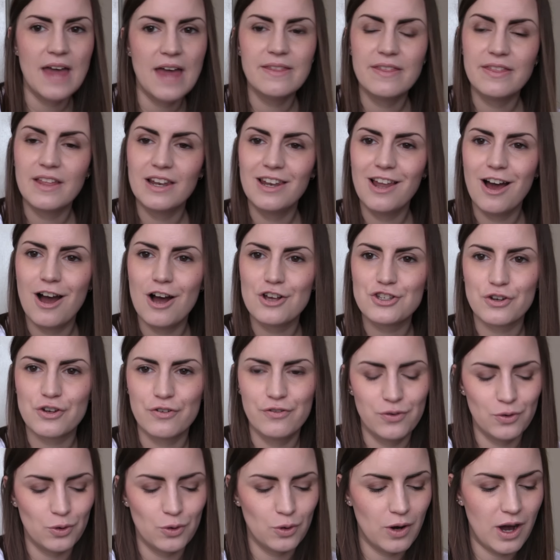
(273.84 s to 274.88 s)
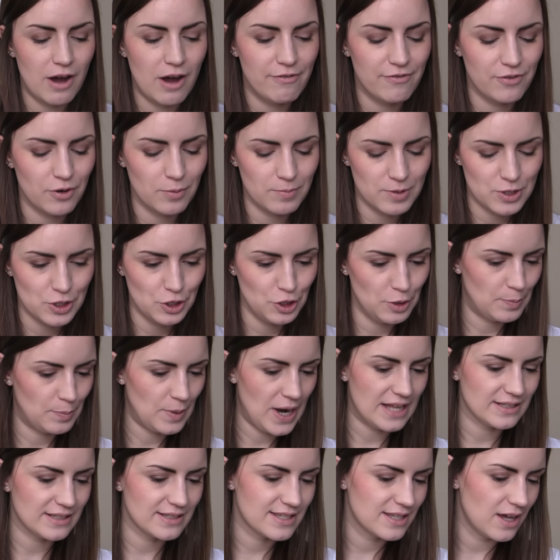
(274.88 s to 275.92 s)
And then the last four are from two
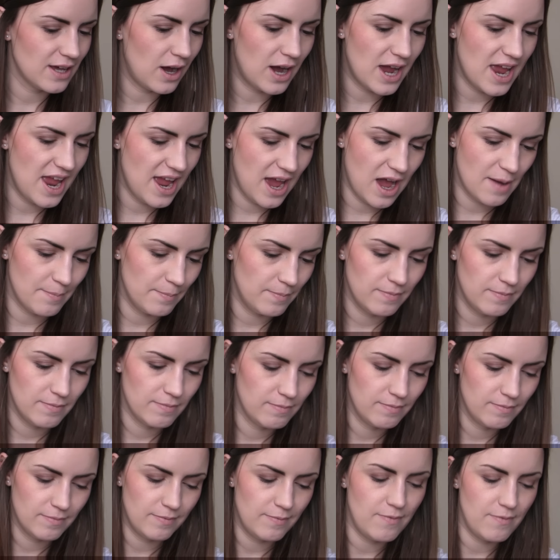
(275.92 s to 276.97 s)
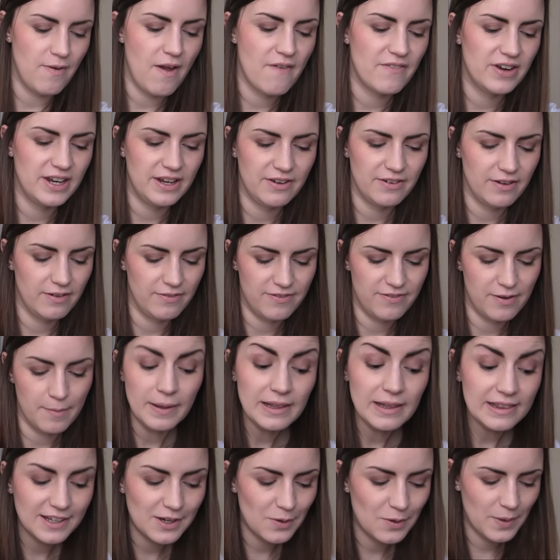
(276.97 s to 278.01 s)
brands that I am very
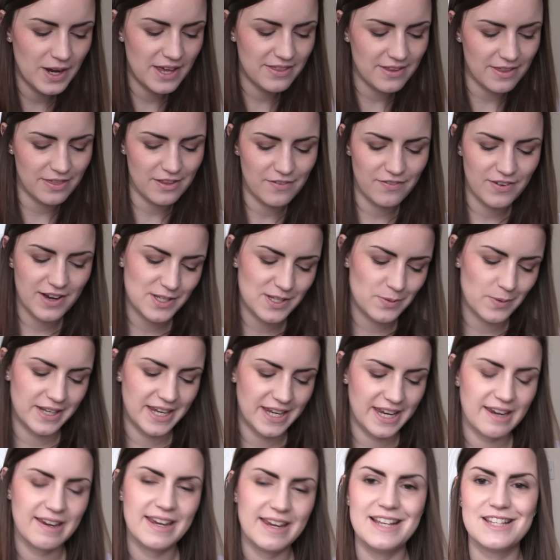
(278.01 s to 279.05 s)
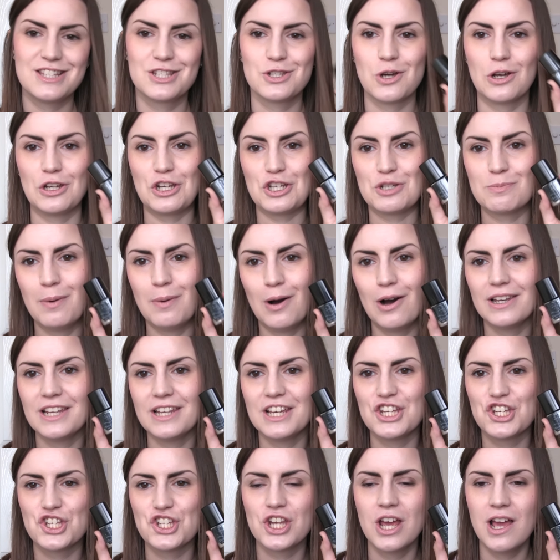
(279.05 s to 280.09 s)
familiar with and the first one here is Dollish
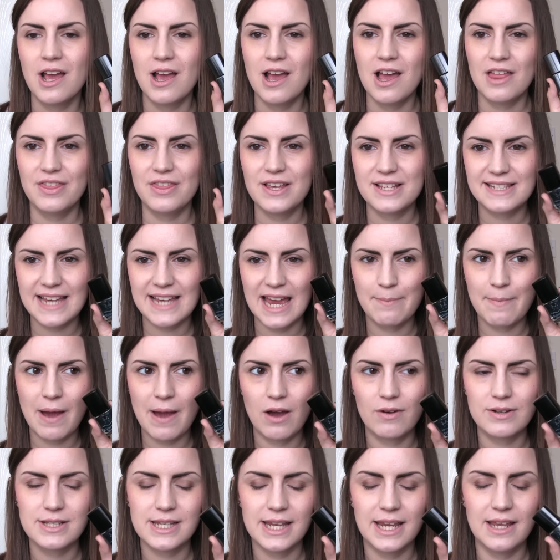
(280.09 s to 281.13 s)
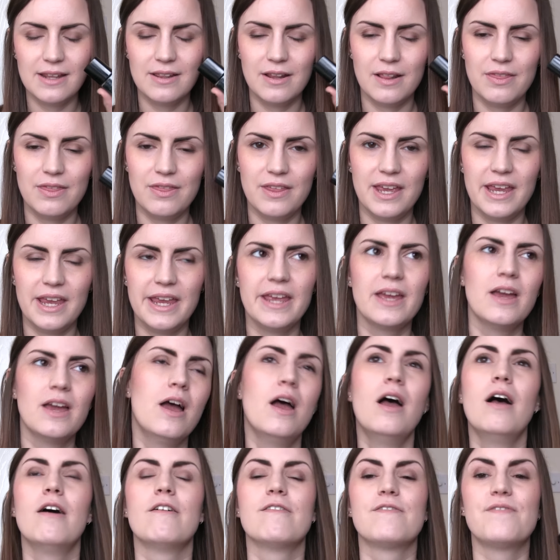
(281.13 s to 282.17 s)
Polish. This came out in the
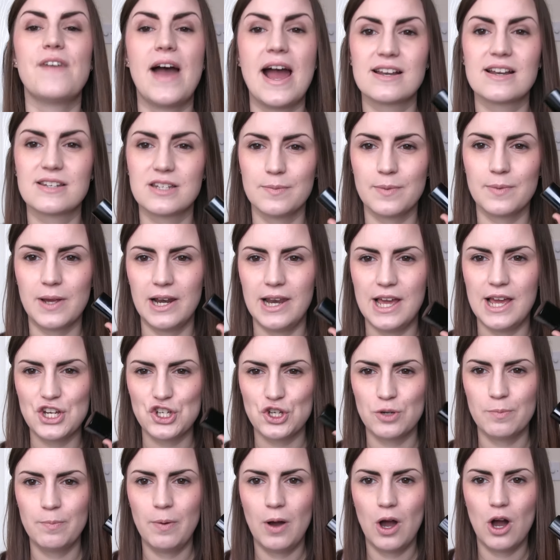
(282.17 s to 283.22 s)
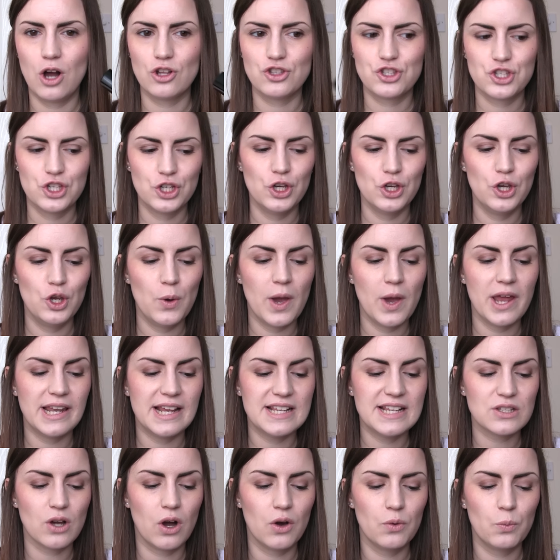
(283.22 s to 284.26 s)
Fandom Collection Part 2 and
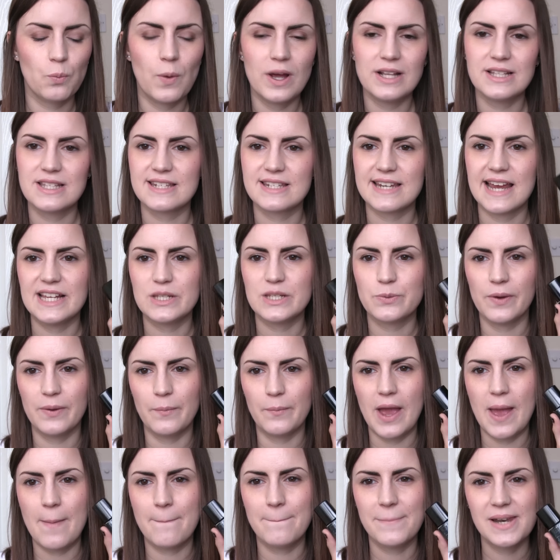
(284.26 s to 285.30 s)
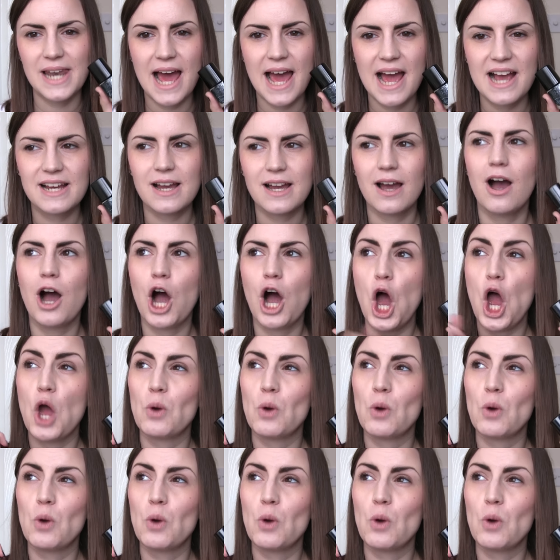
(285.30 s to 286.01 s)
it's on Wednesdays We Wear Black.